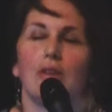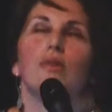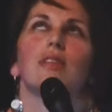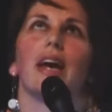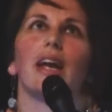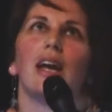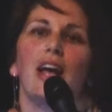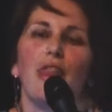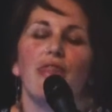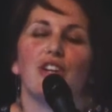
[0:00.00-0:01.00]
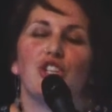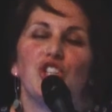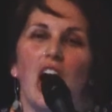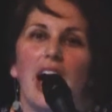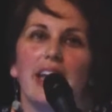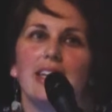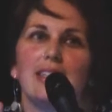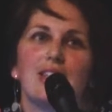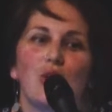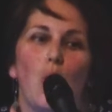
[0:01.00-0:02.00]
who's like the
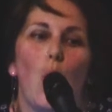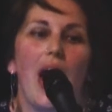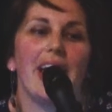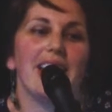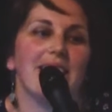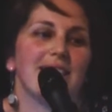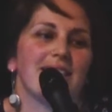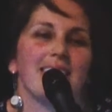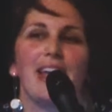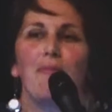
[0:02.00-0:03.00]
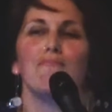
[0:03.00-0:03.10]
shyest, quietest, like